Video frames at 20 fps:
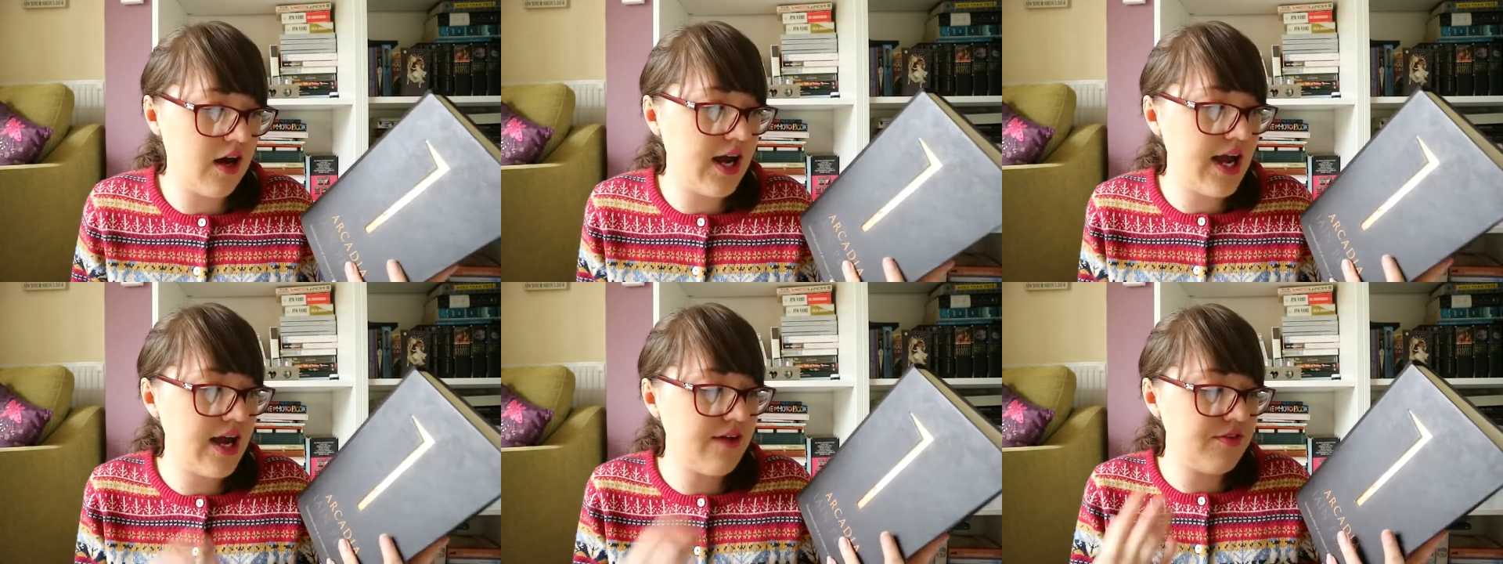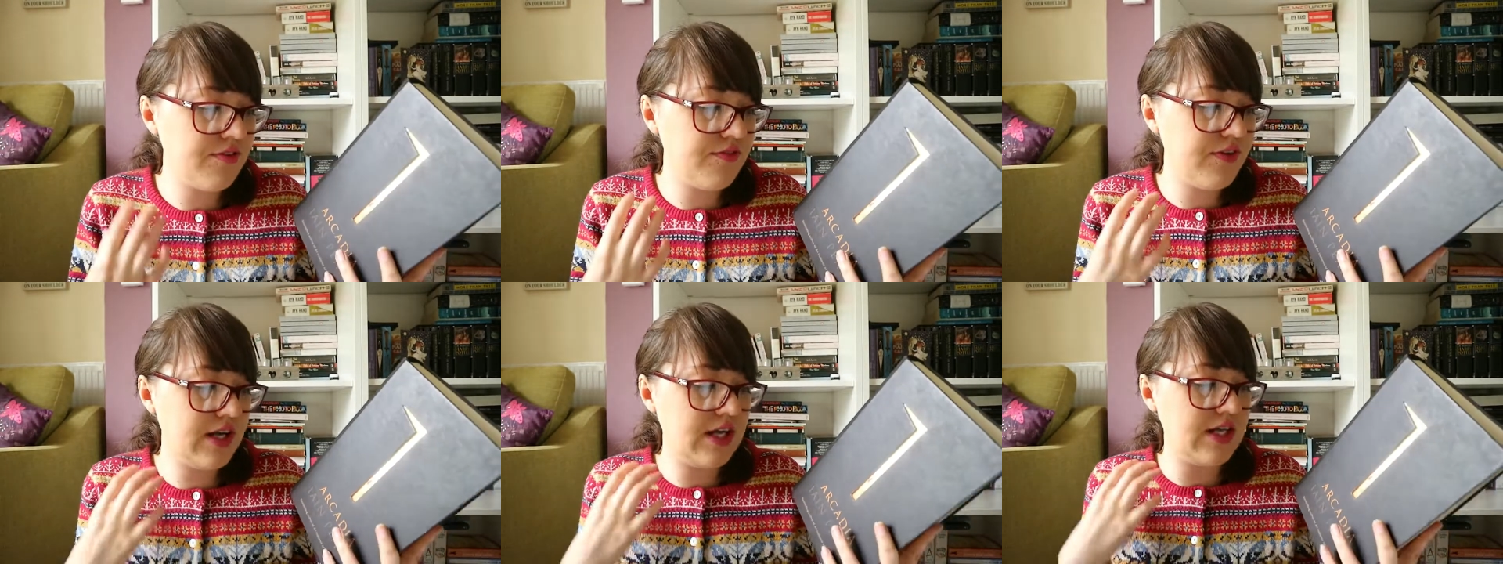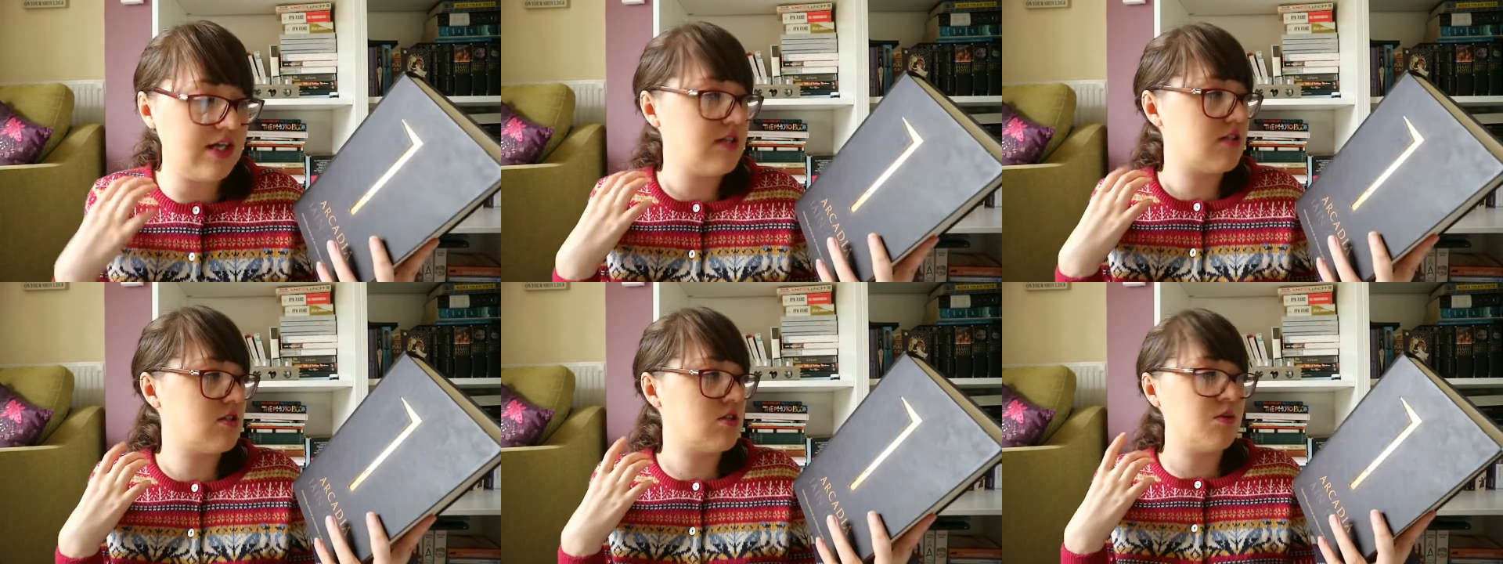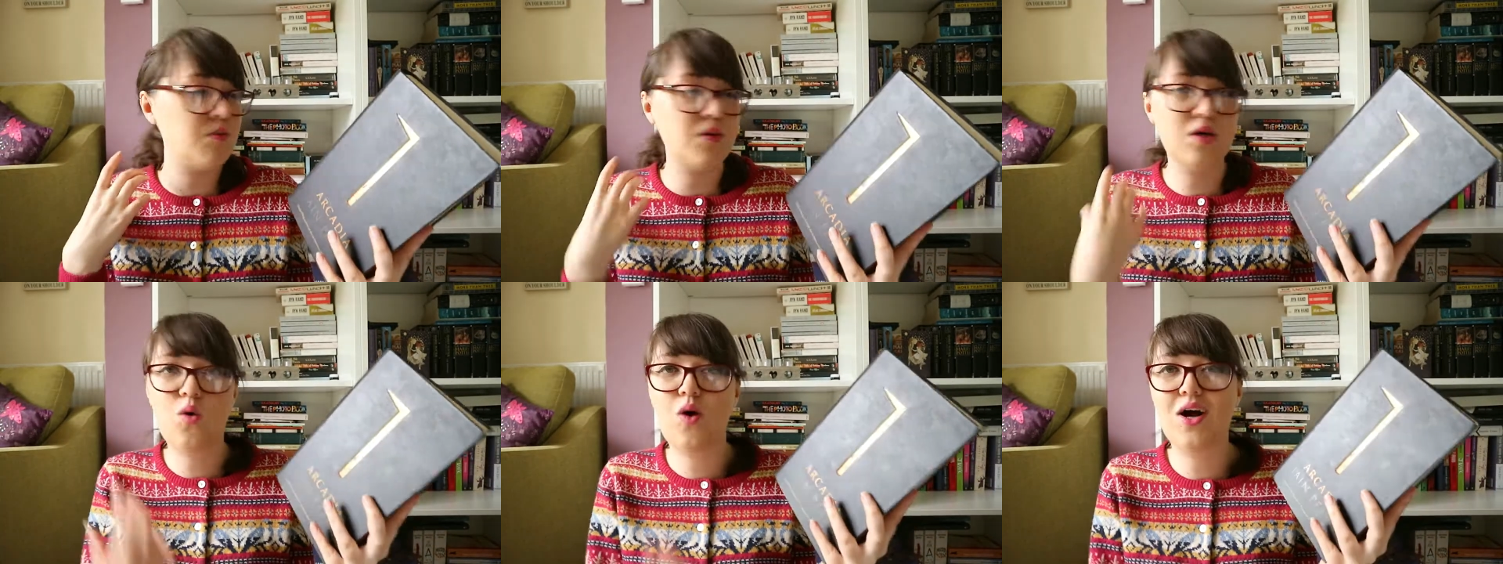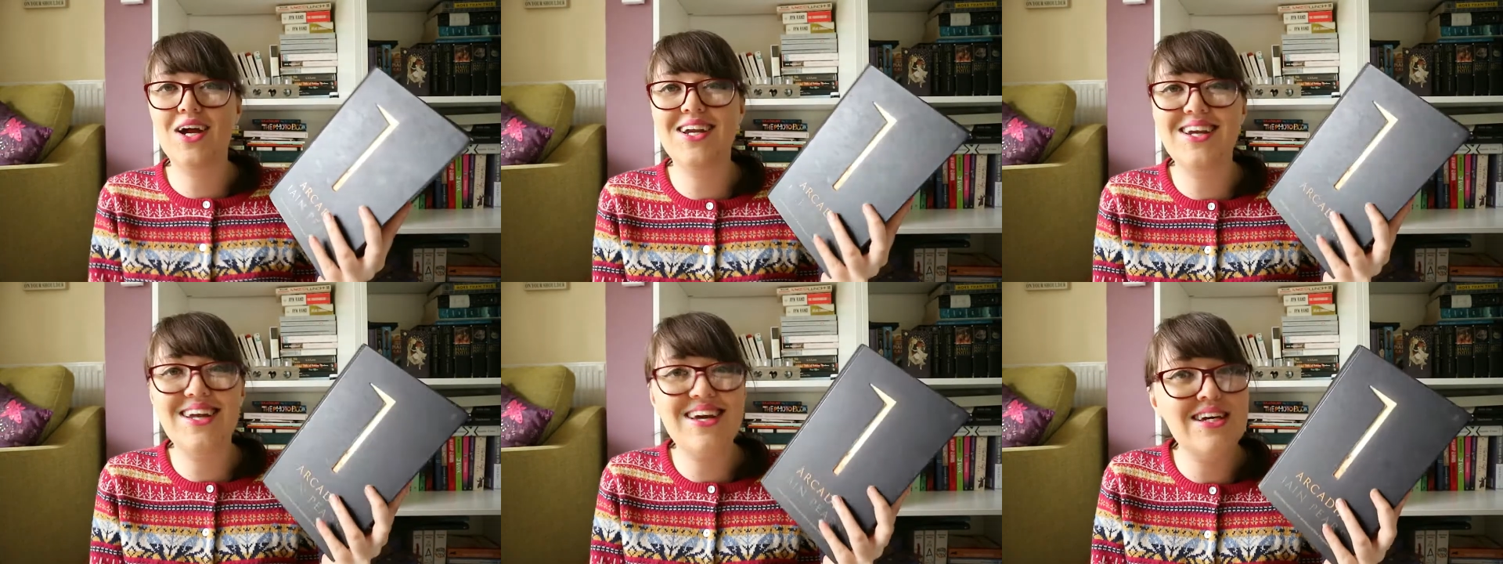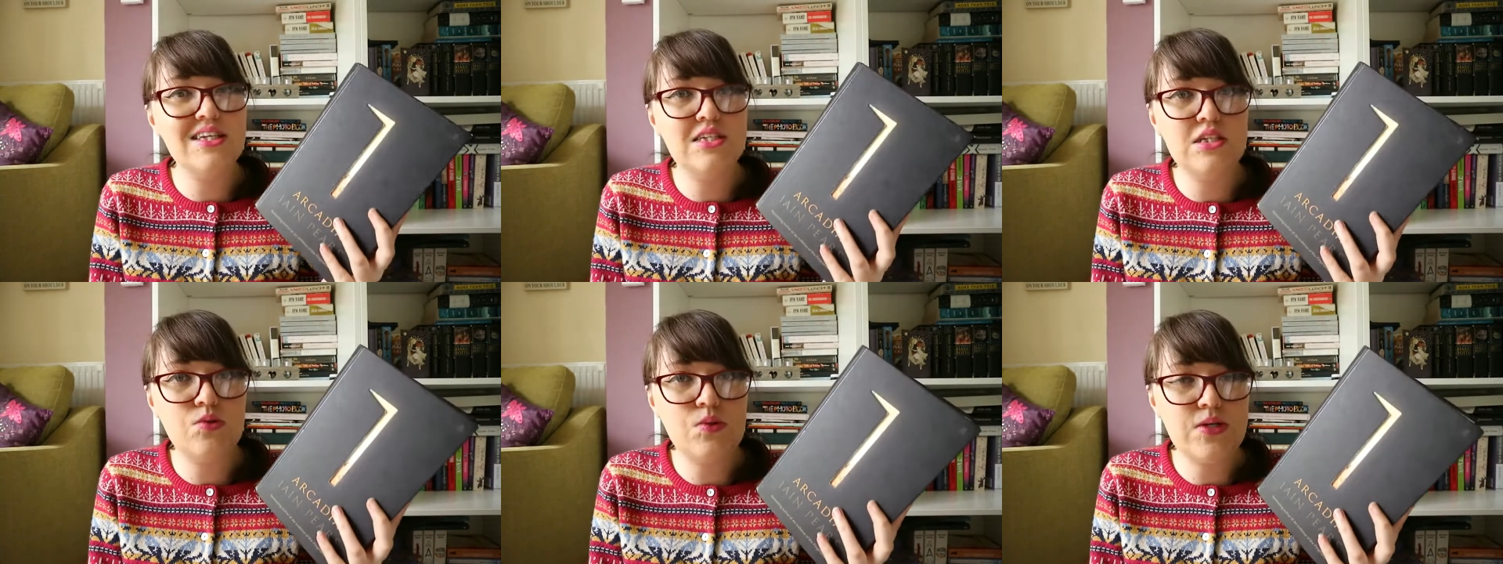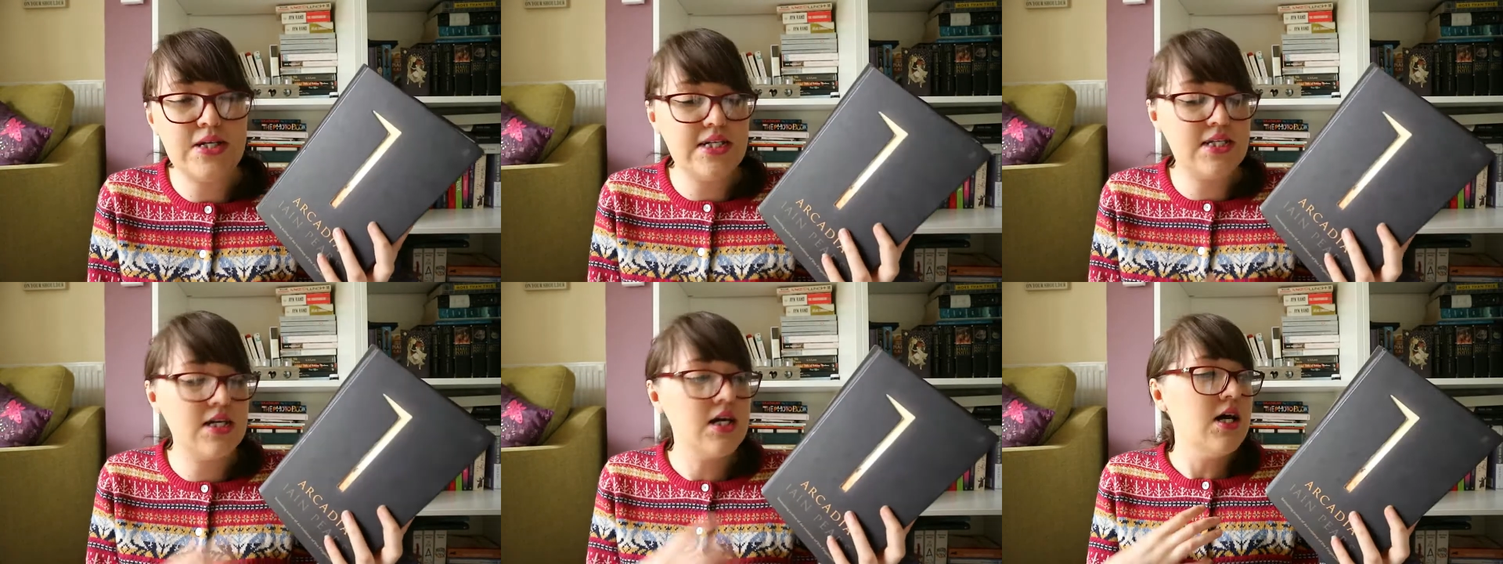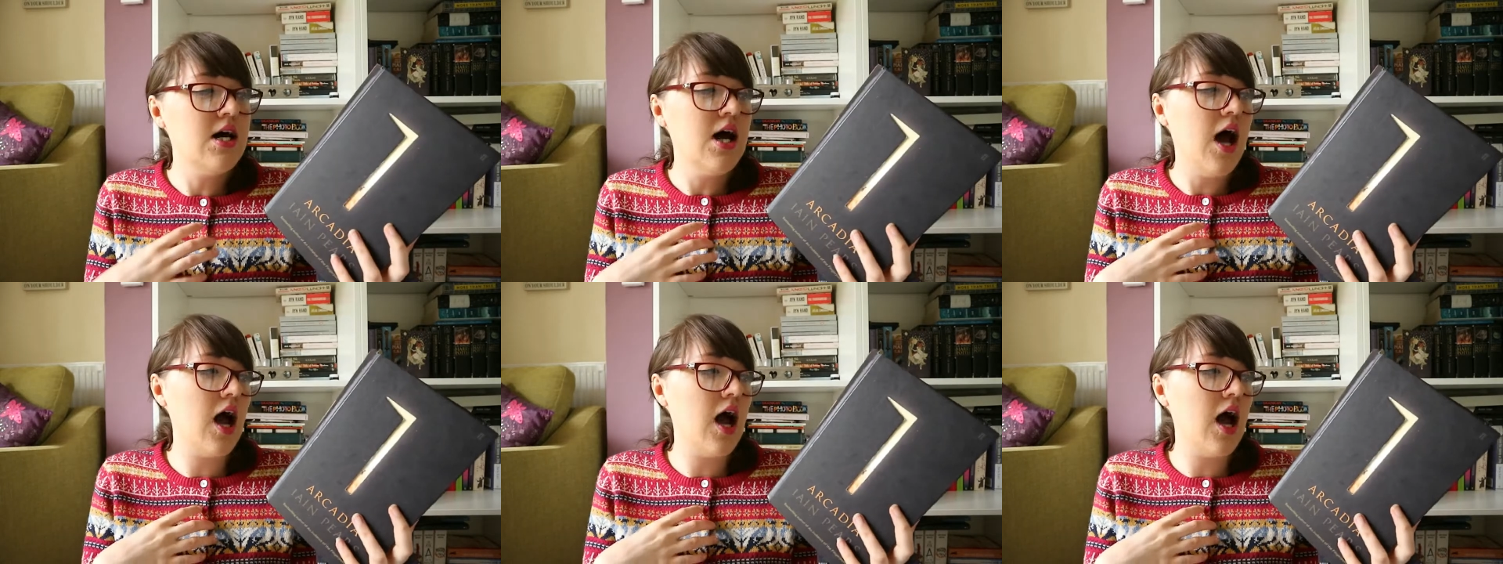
I have a feeling it's going to be quite an easy read.